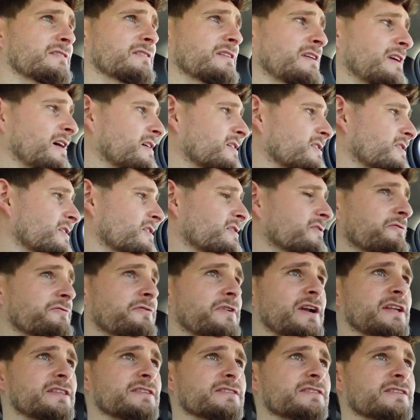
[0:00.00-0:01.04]
get
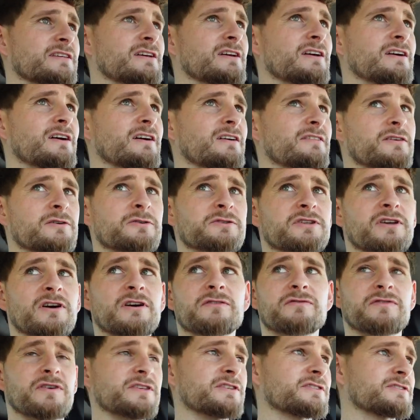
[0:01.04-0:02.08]
girlfriends, those
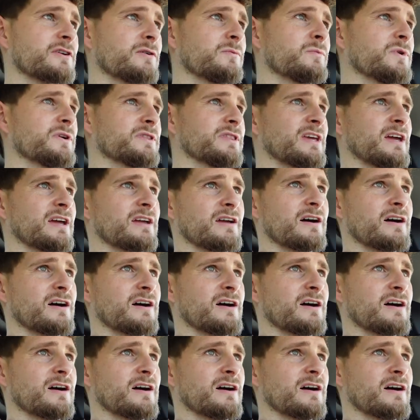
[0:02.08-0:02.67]
girlfriends don't want their